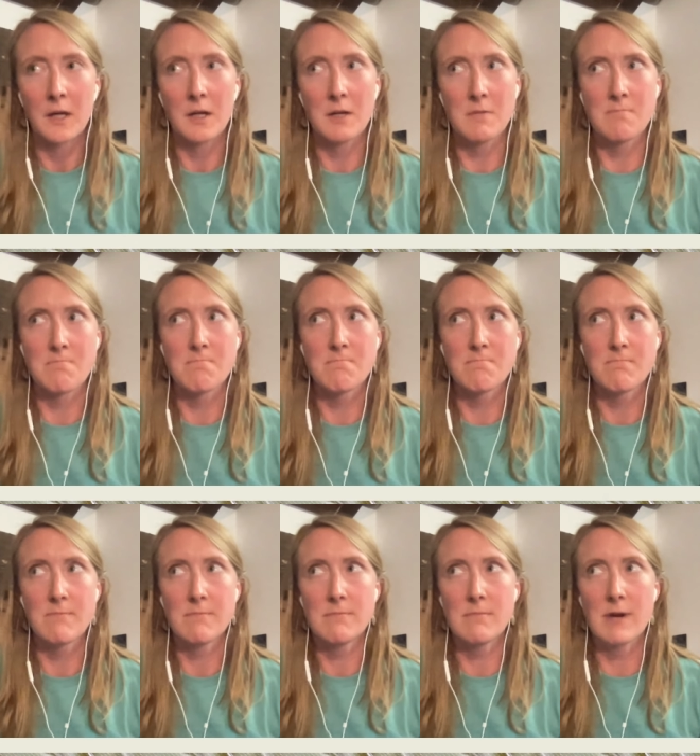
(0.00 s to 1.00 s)

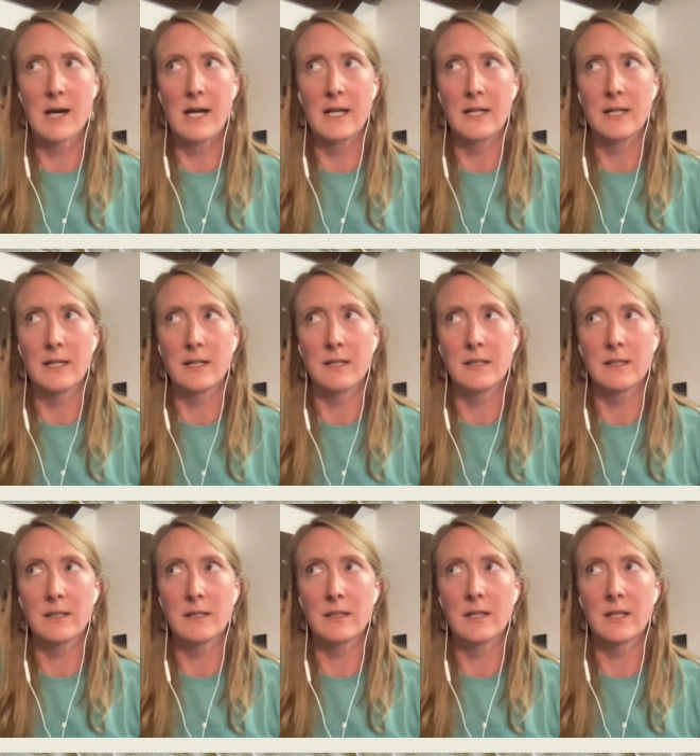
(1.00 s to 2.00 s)
I
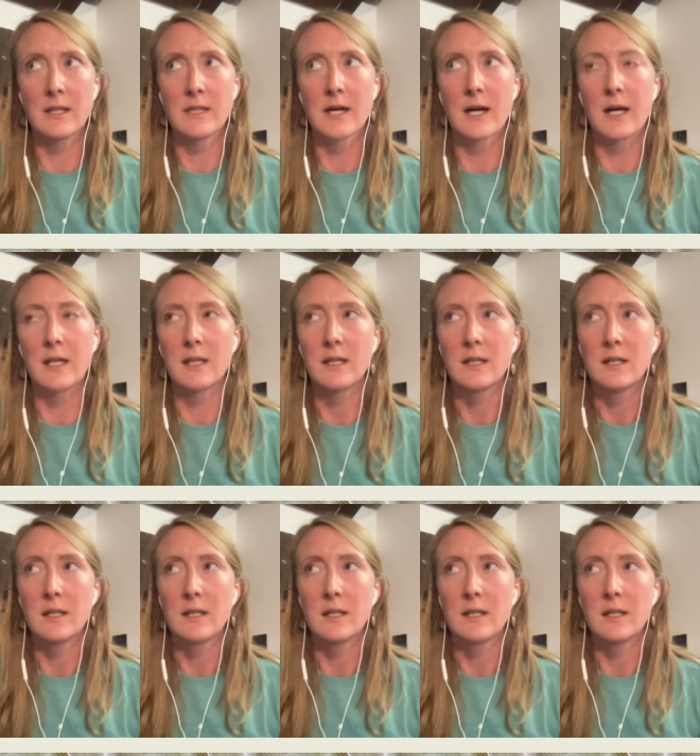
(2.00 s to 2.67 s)
think that